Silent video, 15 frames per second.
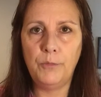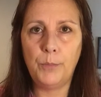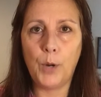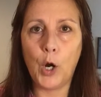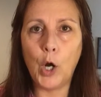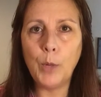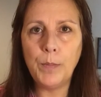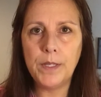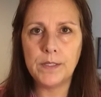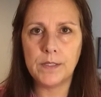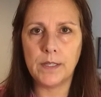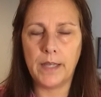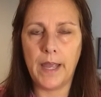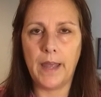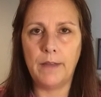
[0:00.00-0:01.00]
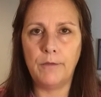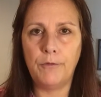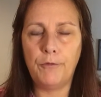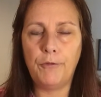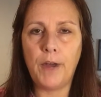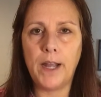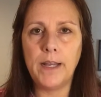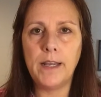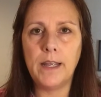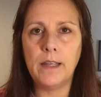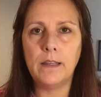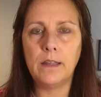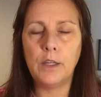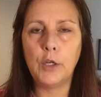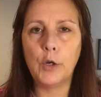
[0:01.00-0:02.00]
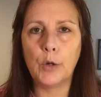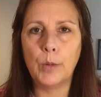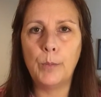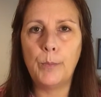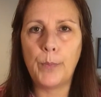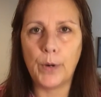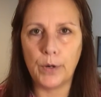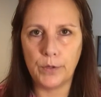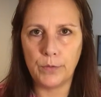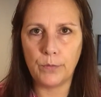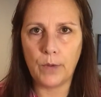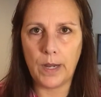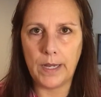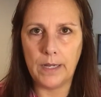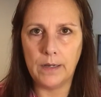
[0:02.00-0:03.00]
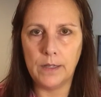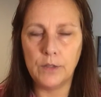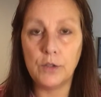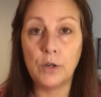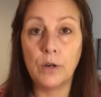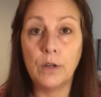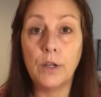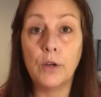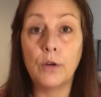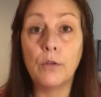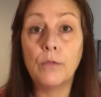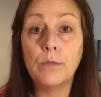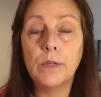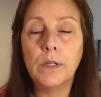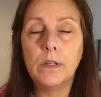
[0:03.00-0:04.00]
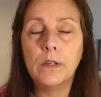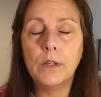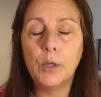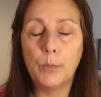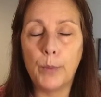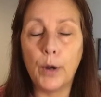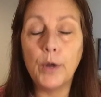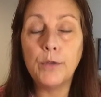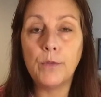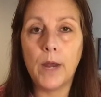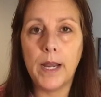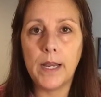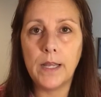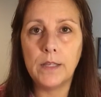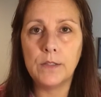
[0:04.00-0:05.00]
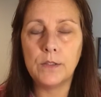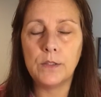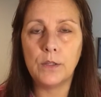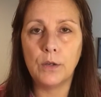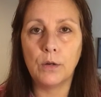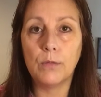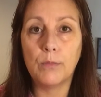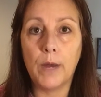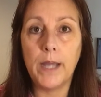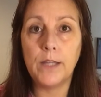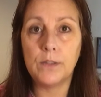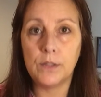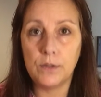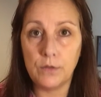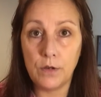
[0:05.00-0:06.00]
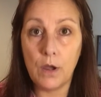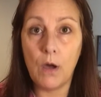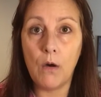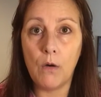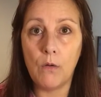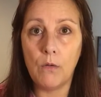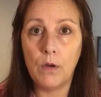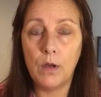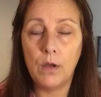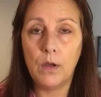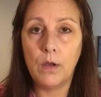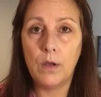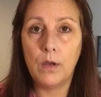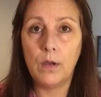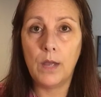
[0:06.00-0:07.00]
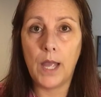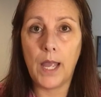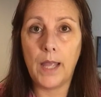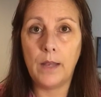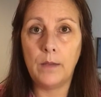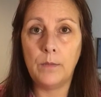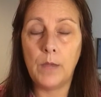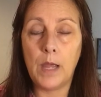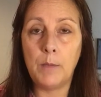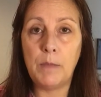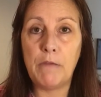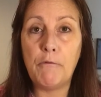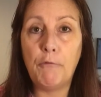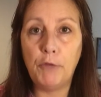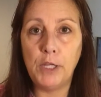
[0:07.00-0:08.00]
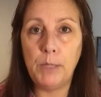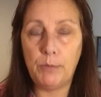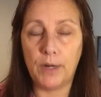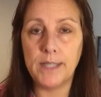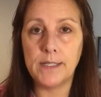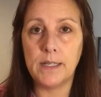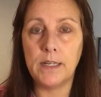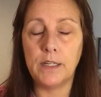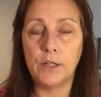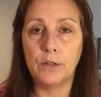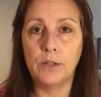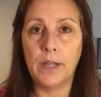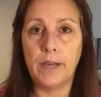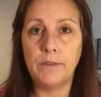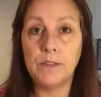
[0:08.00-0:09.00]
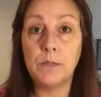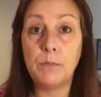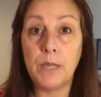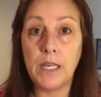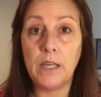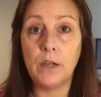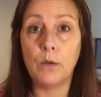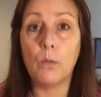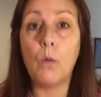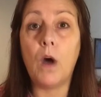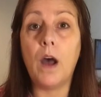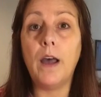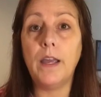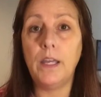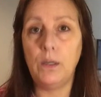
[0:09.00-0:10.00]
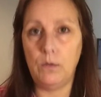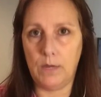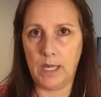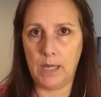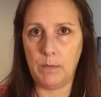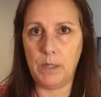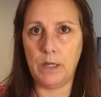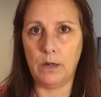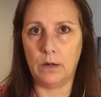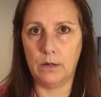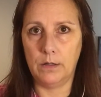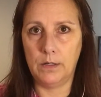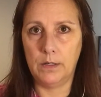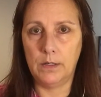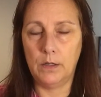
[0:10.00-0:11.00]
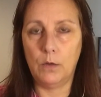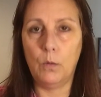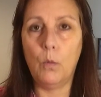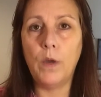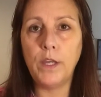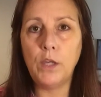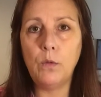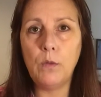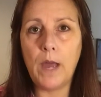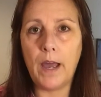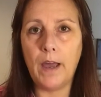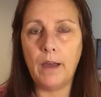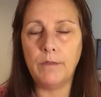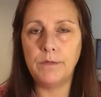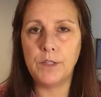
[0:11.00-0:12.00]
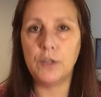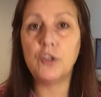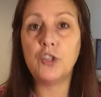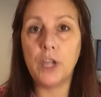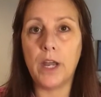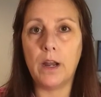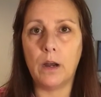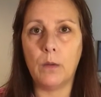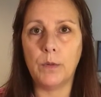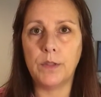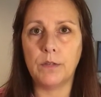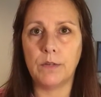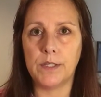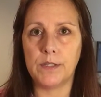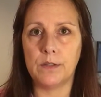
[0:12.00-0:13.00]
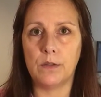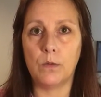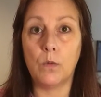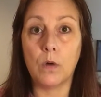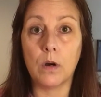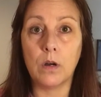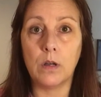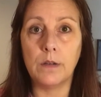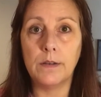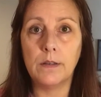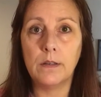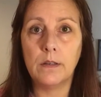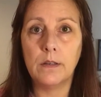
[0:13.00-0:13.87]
purpose again, finding your birthright is your birthright is your right to know and be fully present in your life, to be here, why you came here, what you have to share with the rest of the world.